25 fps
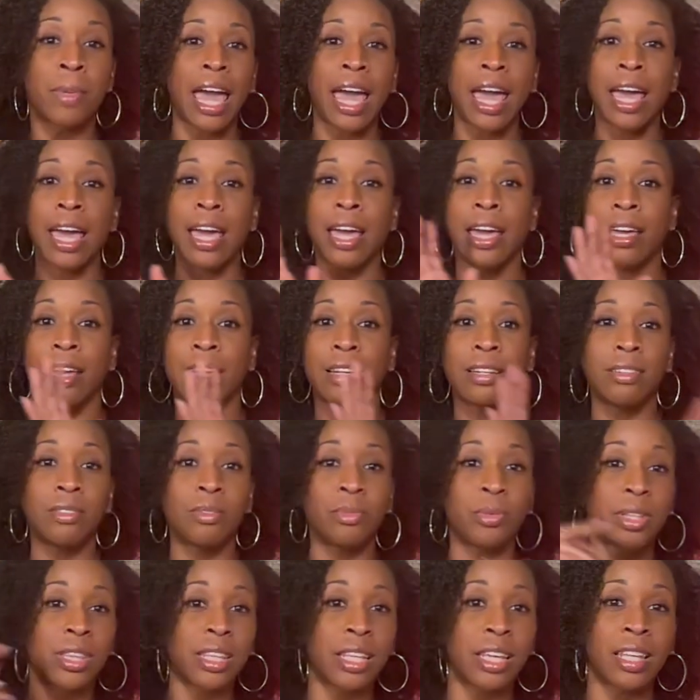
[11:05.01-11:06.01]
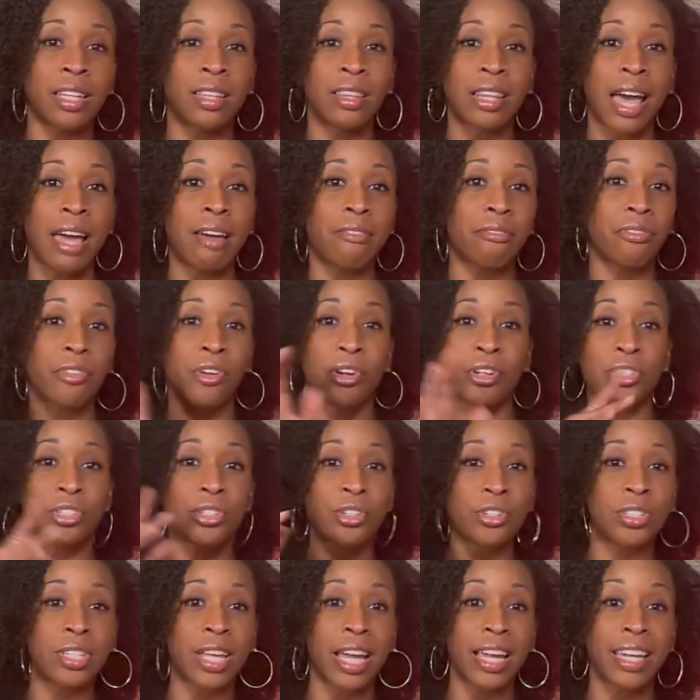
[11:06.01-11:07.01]
and within that first
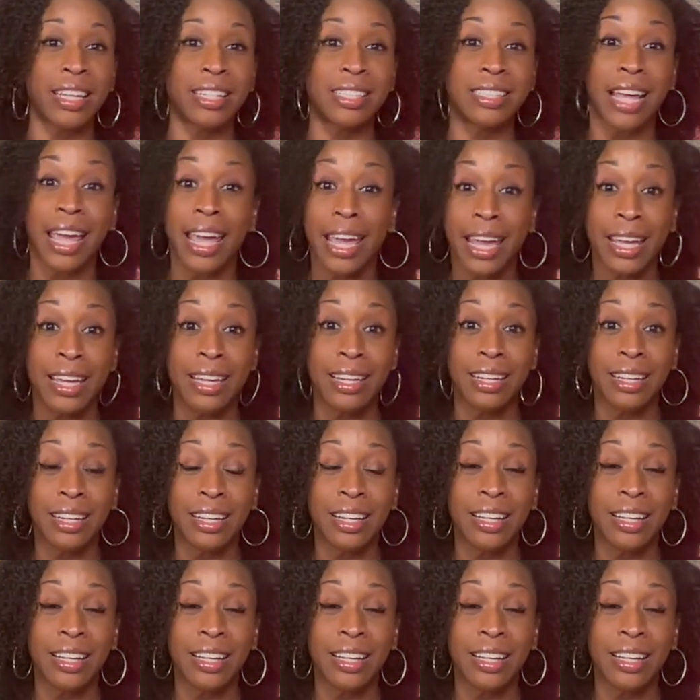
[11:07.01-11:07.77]
or second date,